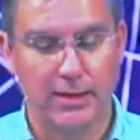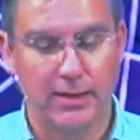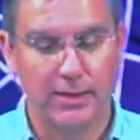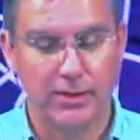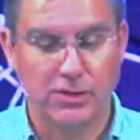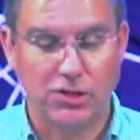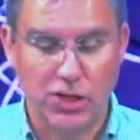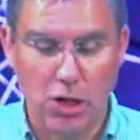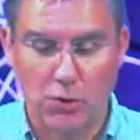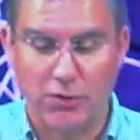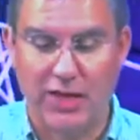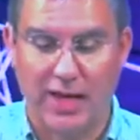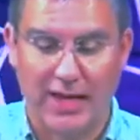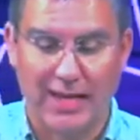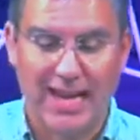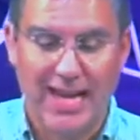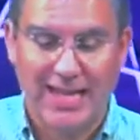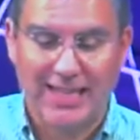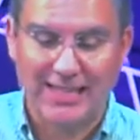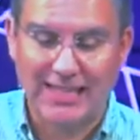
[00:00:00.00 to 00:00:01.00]
So
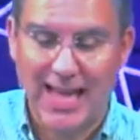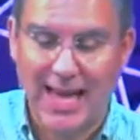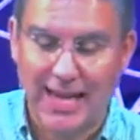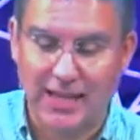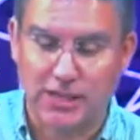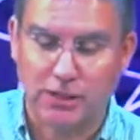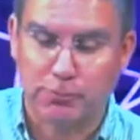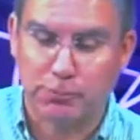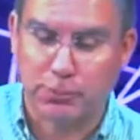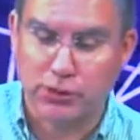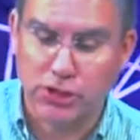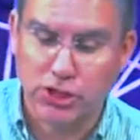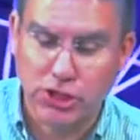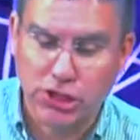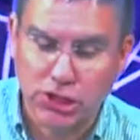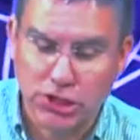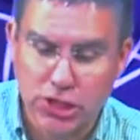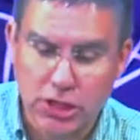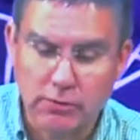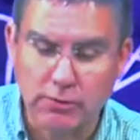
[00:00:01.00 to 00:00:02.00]
then, let us
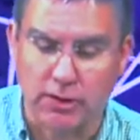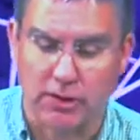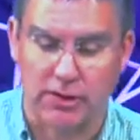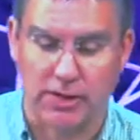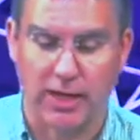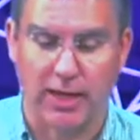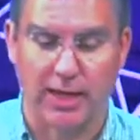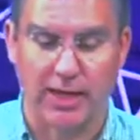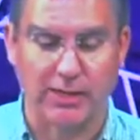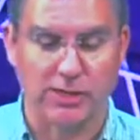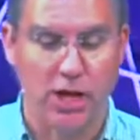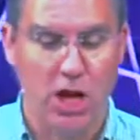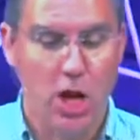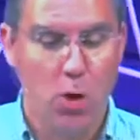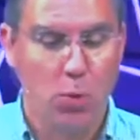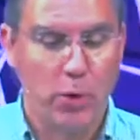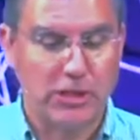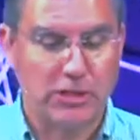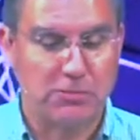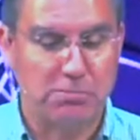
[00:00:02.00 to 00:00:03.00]
pursue the things
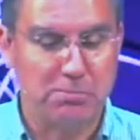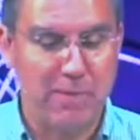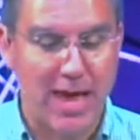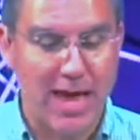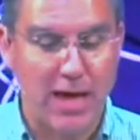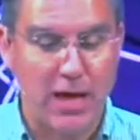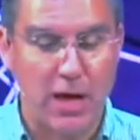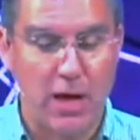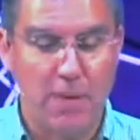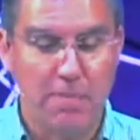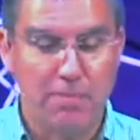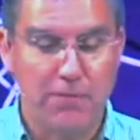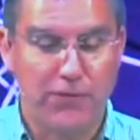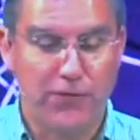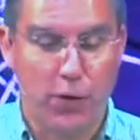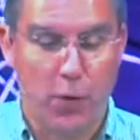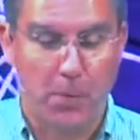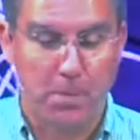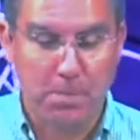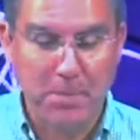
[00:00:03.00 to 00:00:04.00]
which make
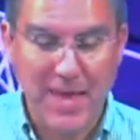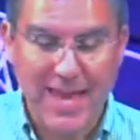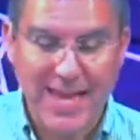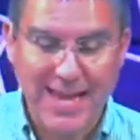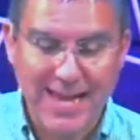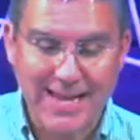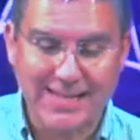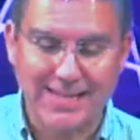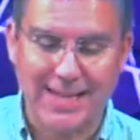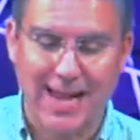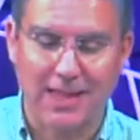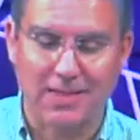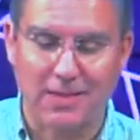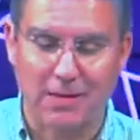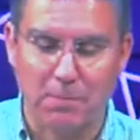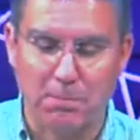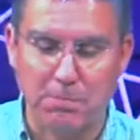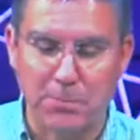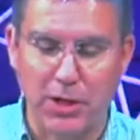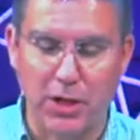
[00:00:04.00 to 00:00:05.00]
for peace and
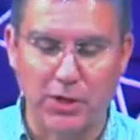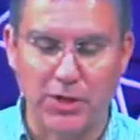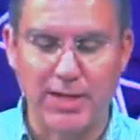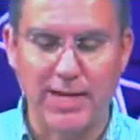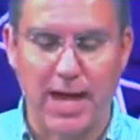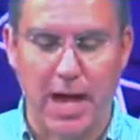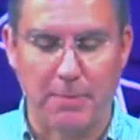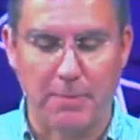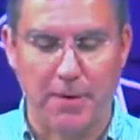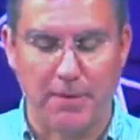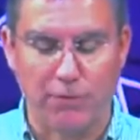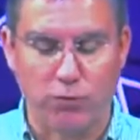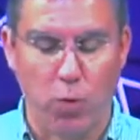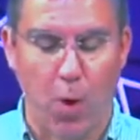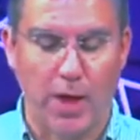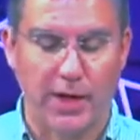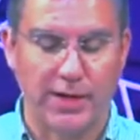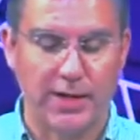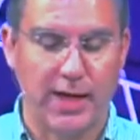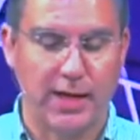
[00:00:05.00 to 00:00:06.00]
the building up of
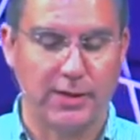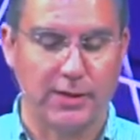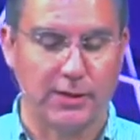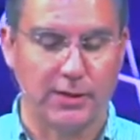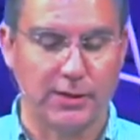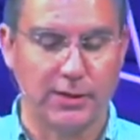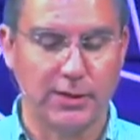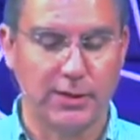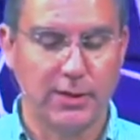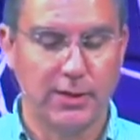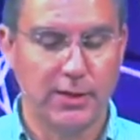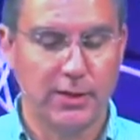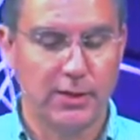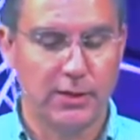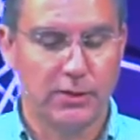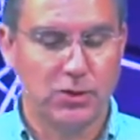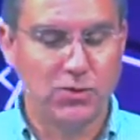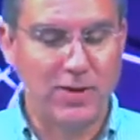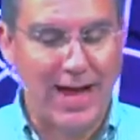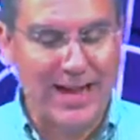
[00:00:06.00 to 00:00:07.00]
one another
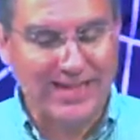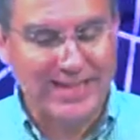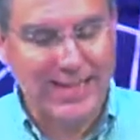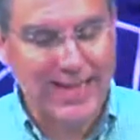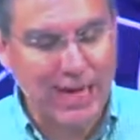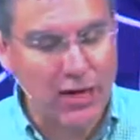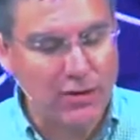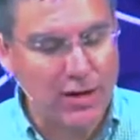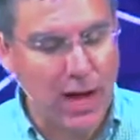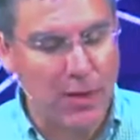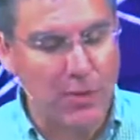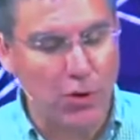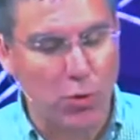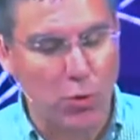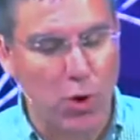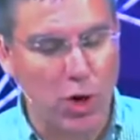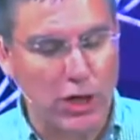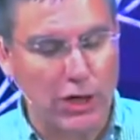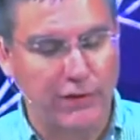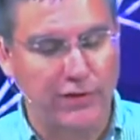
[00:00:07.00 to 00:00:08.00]
do not tear down the
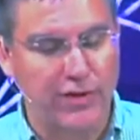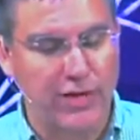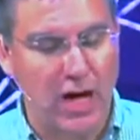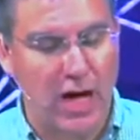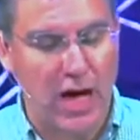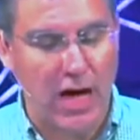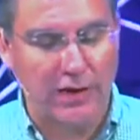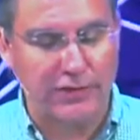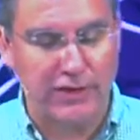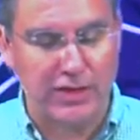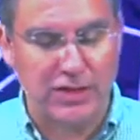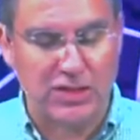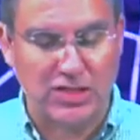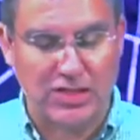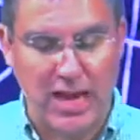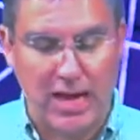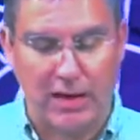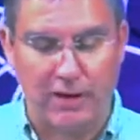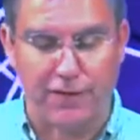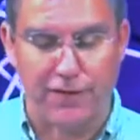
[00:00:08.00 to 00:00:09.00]
work of God for the
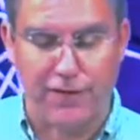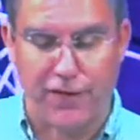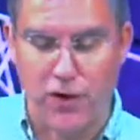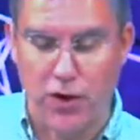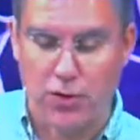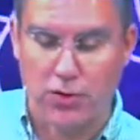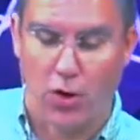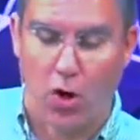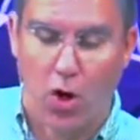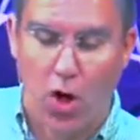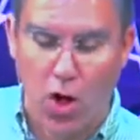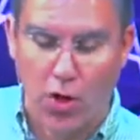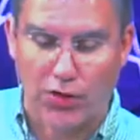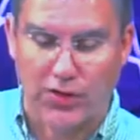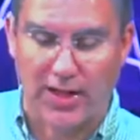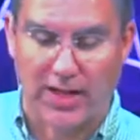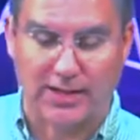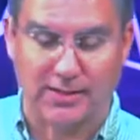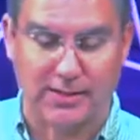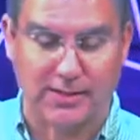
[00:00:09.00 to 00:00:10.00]
sake of food. All
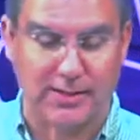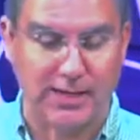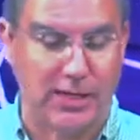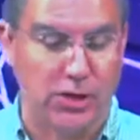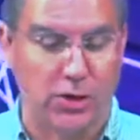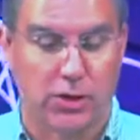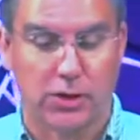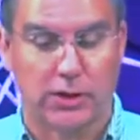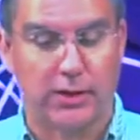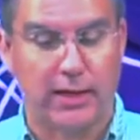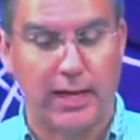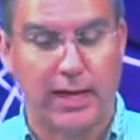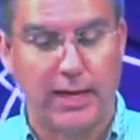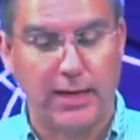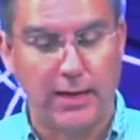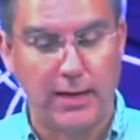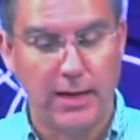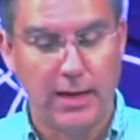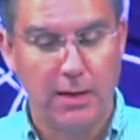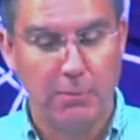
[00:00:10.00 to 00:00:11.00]
things indeed are
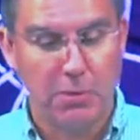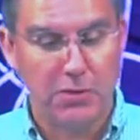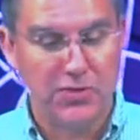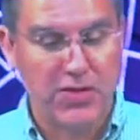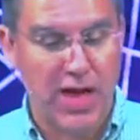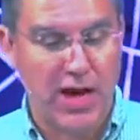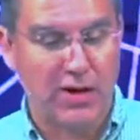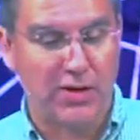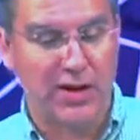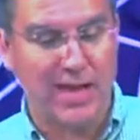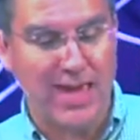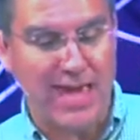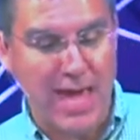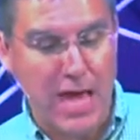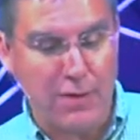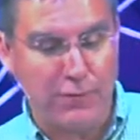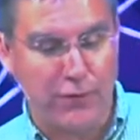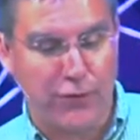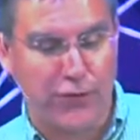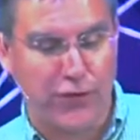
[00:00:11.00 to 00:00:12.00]
clean, but they are
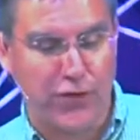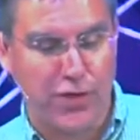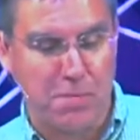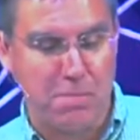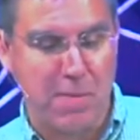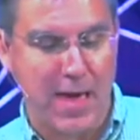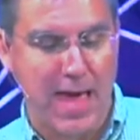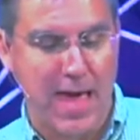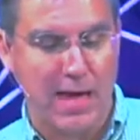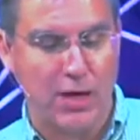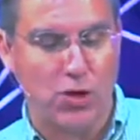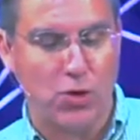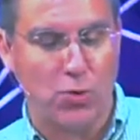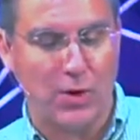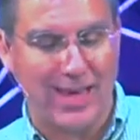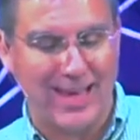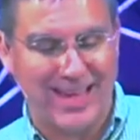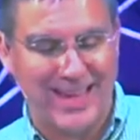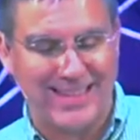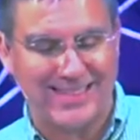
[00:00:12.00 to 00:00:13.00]
evil for the man who
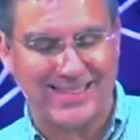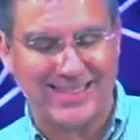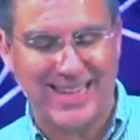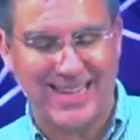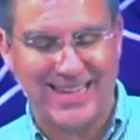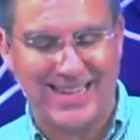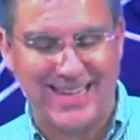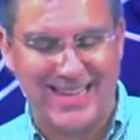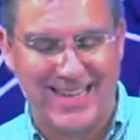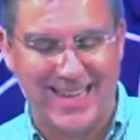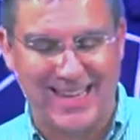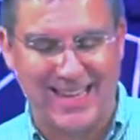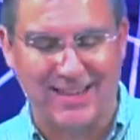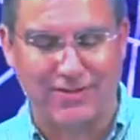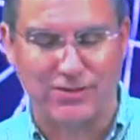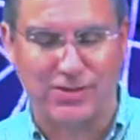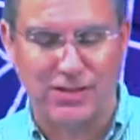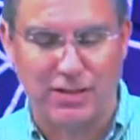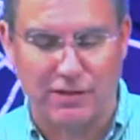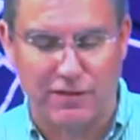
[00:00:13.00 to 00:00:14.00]
eats and
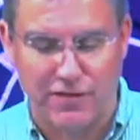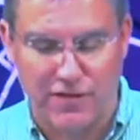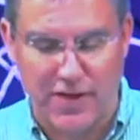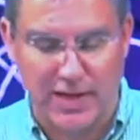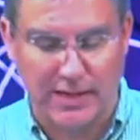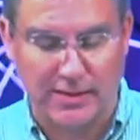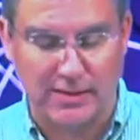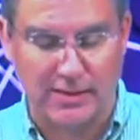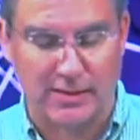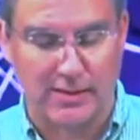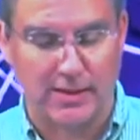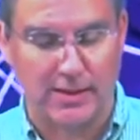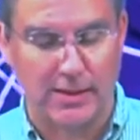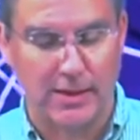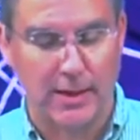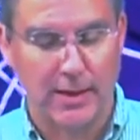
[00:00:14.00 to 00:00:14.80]
gives offense.